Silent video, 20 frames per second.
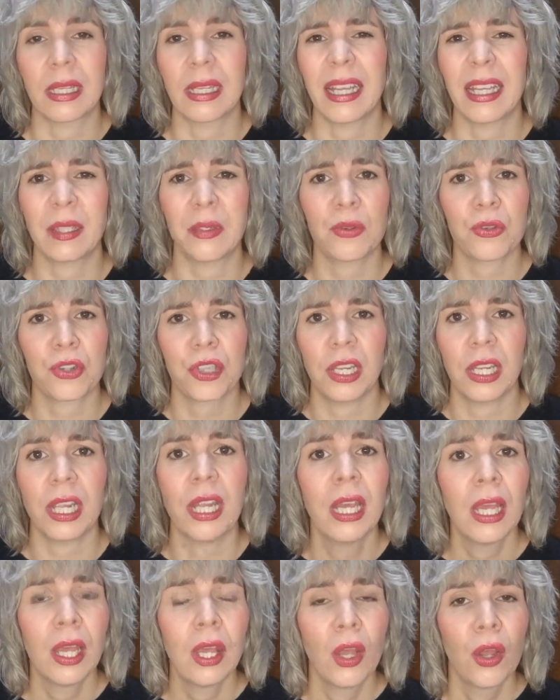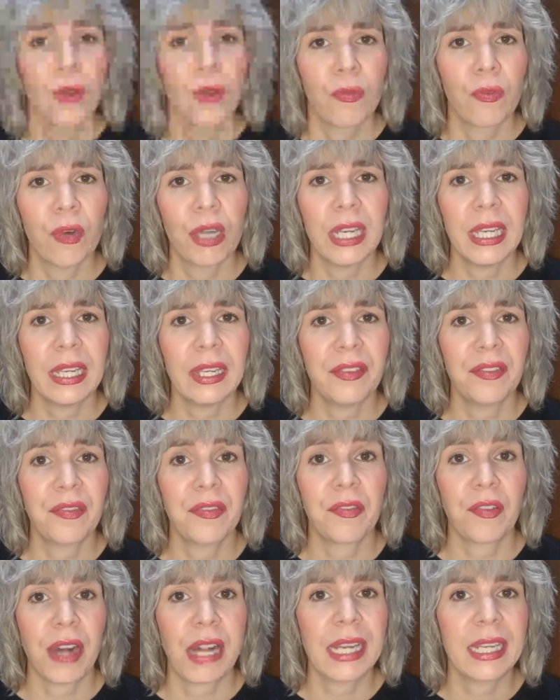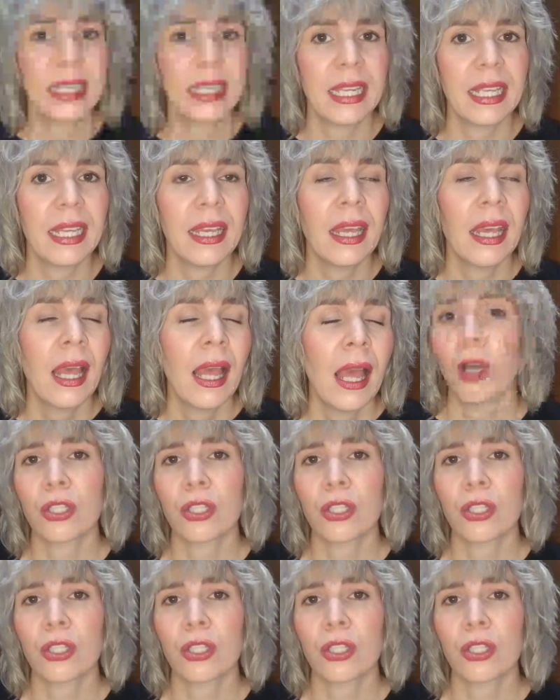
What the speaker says: and they're usually really friendly.